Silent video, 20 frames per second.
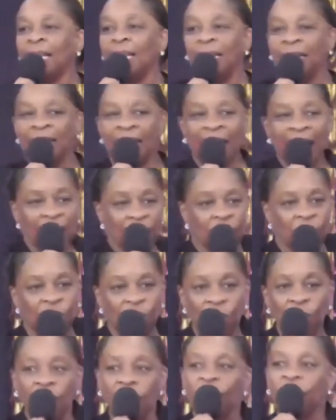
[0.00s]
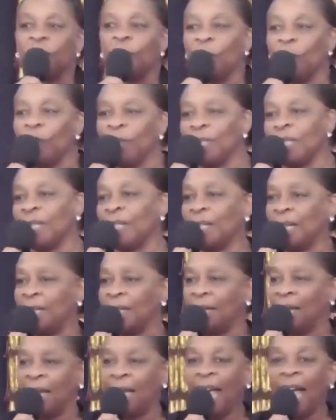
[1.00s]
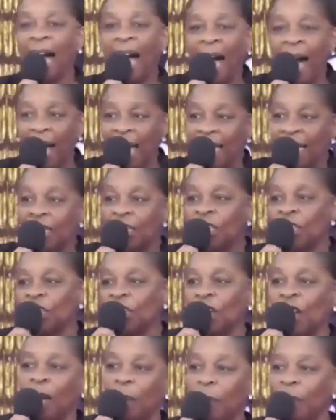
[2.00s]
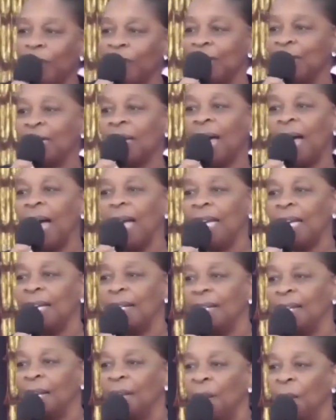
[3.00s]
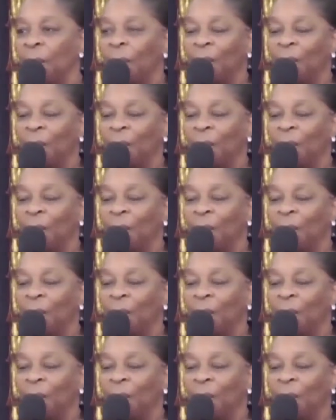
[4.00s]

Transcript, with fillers: Get joy from one another. Iron sharpens iron. When